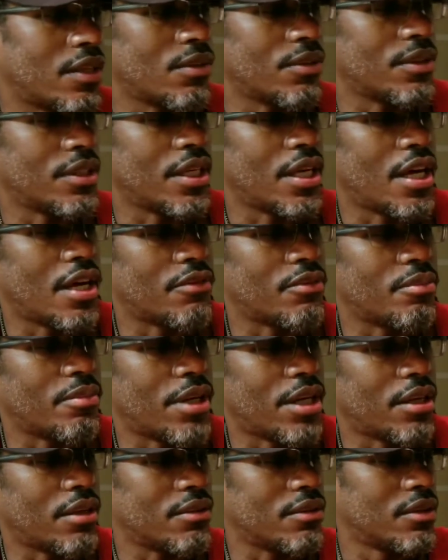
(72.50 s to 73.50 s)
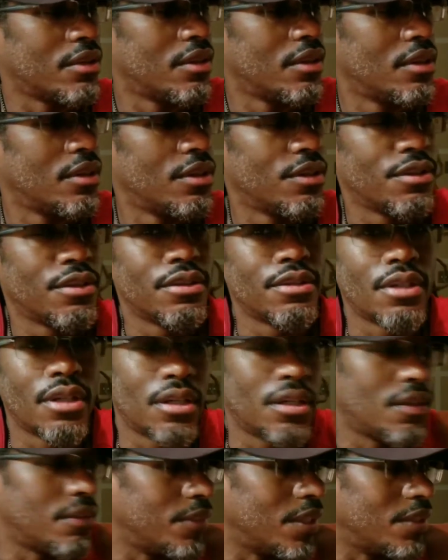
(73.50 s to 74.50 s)
I only have about
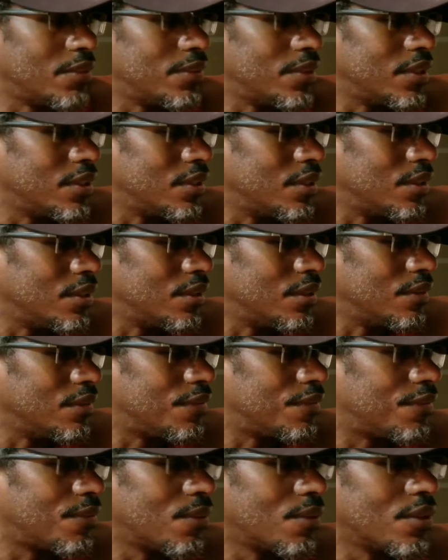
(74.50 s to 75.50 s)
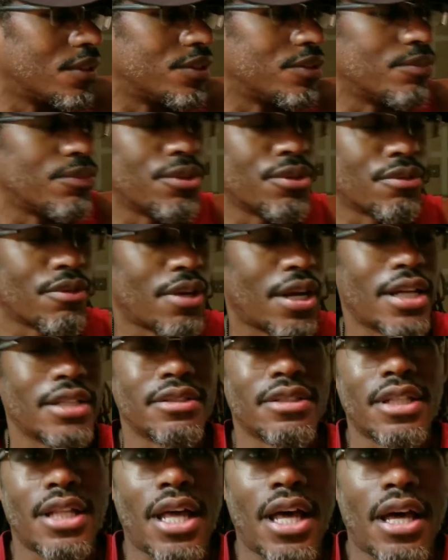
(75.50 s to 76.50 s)
uh, maybe 400 more rounds
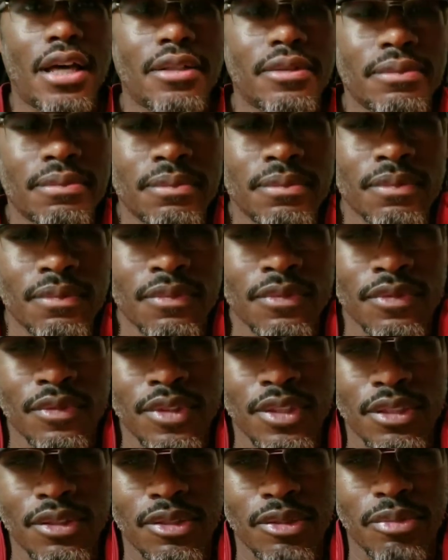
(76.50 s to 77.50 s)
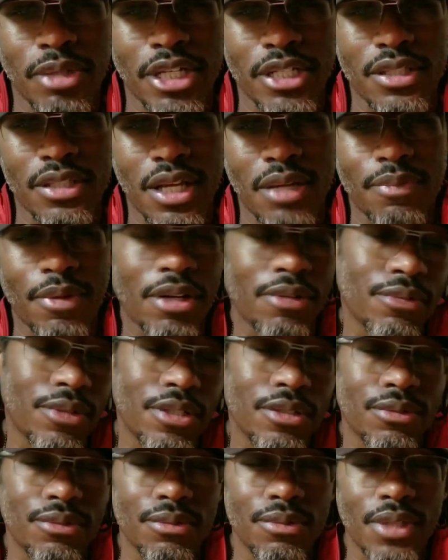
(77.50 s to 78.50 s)
of that. So by the time I
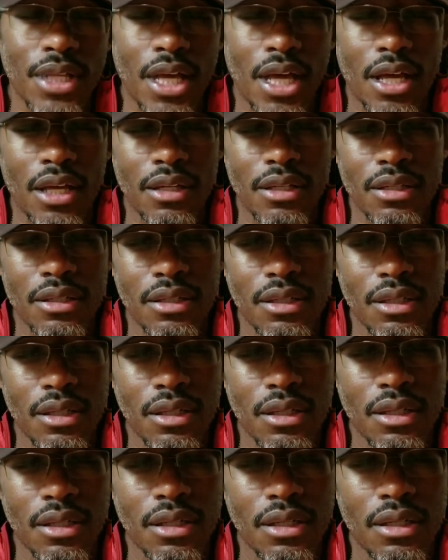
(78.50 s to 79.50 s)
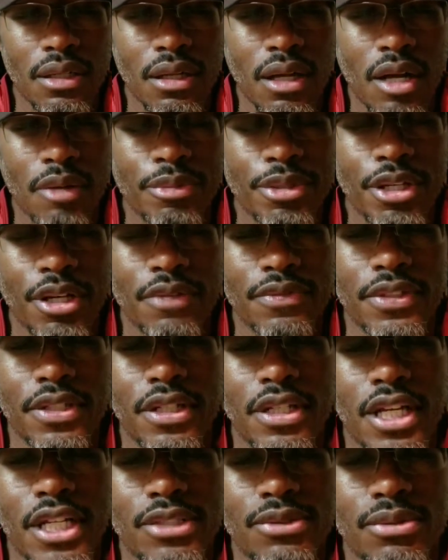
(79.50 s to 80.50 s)
run through that, uh, I'll be off to the
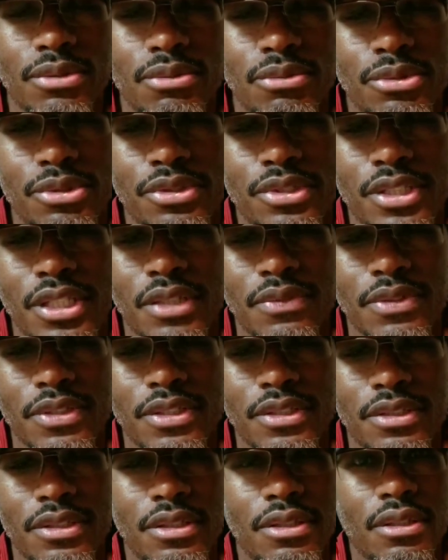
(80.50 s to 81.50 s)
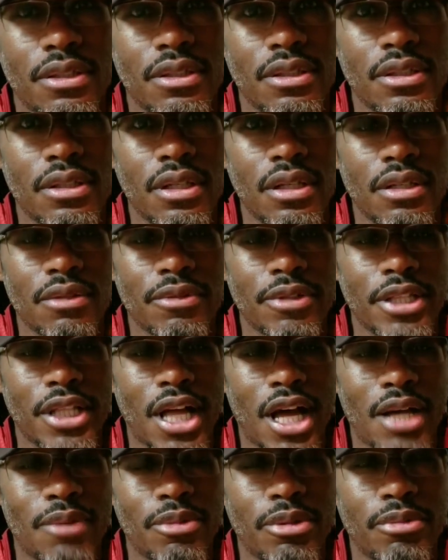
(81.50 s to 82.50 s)
next one. We'll see if it's still uh,
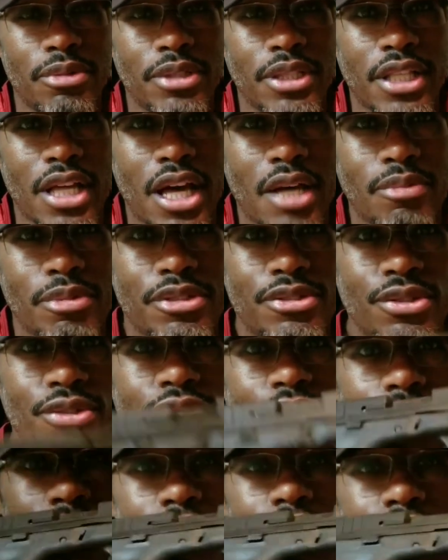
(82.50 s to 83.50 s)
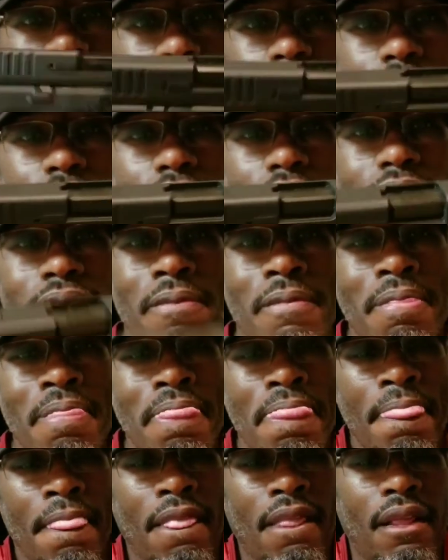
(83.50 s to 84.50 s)
reliable with that. But so far, so good.
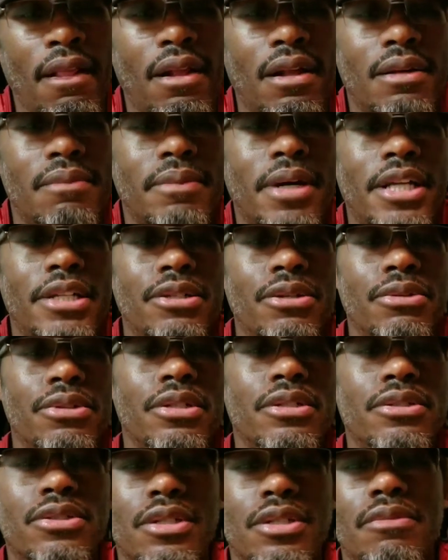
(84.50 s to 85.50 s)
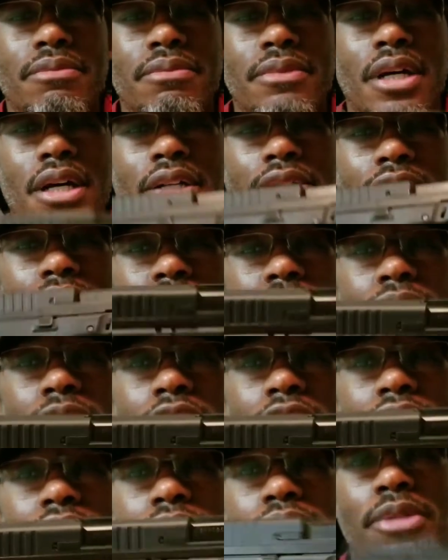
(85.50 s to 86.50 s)
Um, I know there's some other
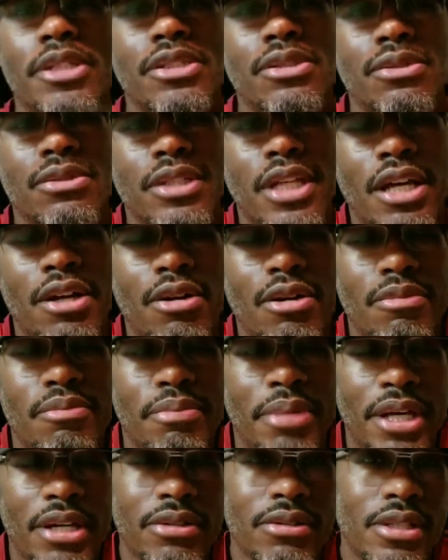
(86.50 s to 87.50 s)
22 pistols that are better